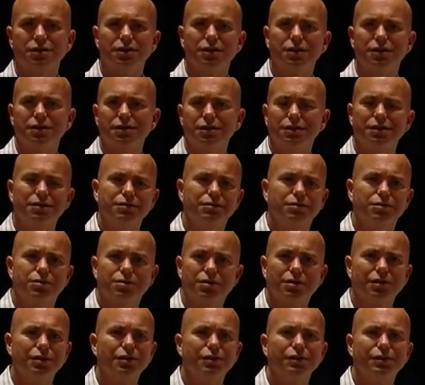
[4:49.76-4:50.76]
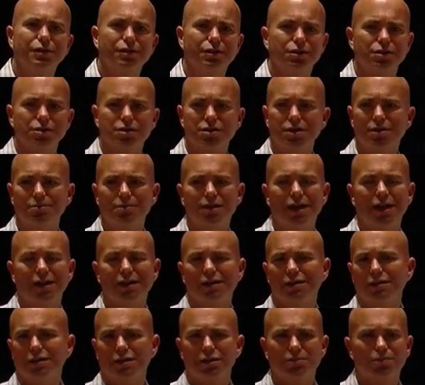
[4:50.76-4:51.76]
it, clearly there's some
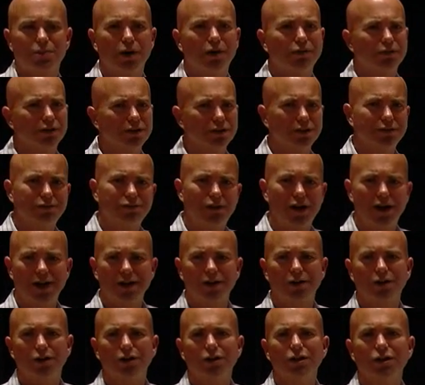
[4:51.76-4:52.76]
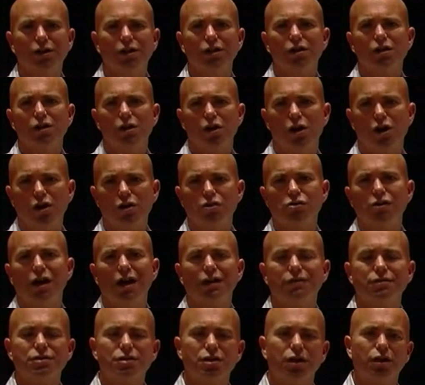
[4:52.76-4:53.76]
data that's perfectly fine on hard
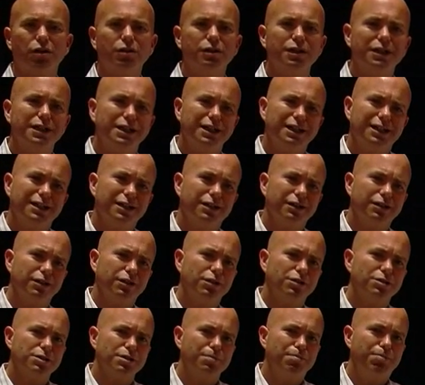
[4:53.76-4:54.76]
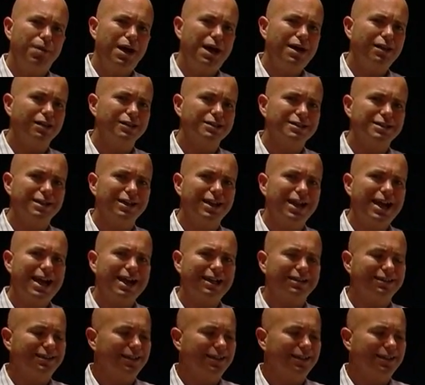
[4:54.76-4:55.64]
drive. So th- there's a balancing act